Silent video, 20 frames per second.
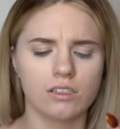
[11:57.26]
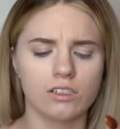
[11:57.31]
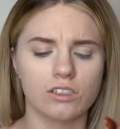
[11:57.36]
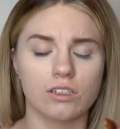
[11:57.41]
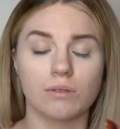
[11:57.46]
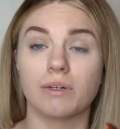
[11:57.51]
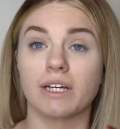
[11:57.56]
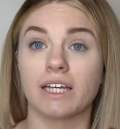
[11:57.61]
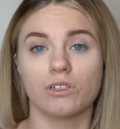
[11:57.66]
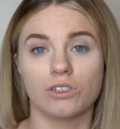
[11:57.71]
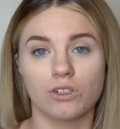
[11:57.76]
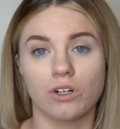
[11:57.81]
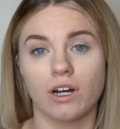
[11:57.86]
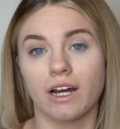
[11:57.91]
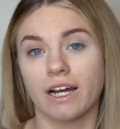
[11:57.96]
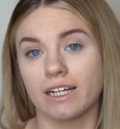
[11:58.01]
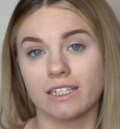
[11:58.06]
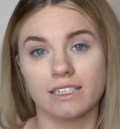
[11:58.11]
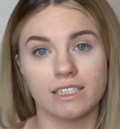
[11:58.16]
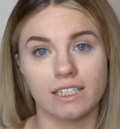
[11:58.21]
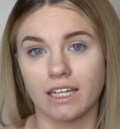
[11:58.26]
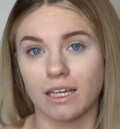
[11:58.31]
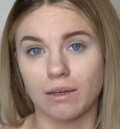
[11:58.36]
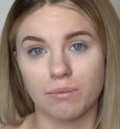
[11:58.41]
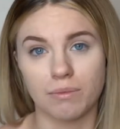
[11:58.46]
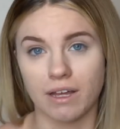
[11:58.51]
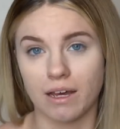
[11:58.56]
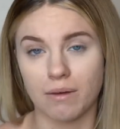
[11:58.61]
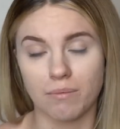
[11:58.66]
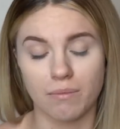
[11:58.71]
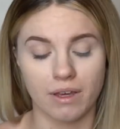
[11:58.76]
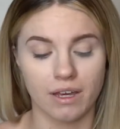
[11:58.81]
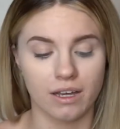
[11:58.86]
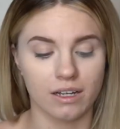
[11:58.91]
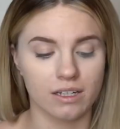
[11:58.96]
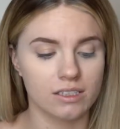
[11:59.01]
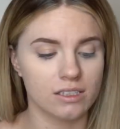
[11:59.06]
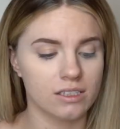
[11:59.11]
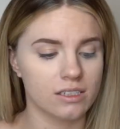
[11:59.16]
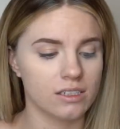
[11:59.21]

So I'm like trying to keep that mixed.